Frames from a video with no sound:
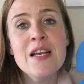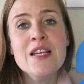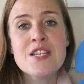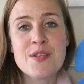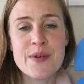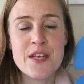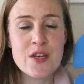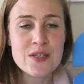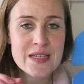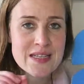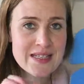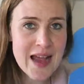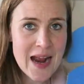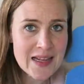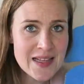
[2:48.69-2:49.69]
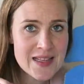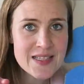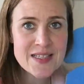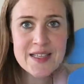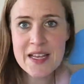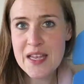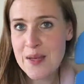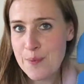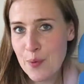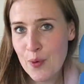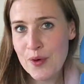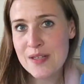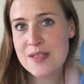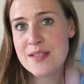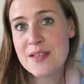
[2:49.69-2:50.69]
So he knows exactly the sticking
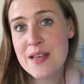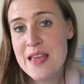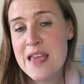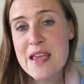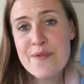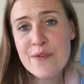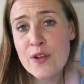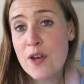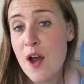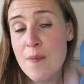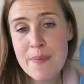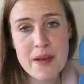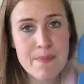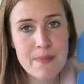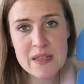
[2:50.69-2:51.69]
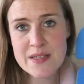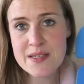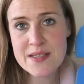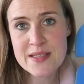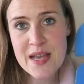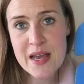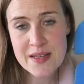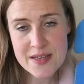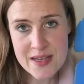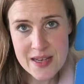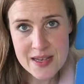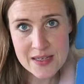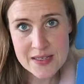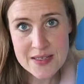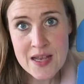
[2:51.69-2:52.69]
points that even I've been in business 10
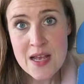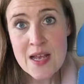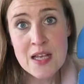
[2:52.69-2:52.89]
years.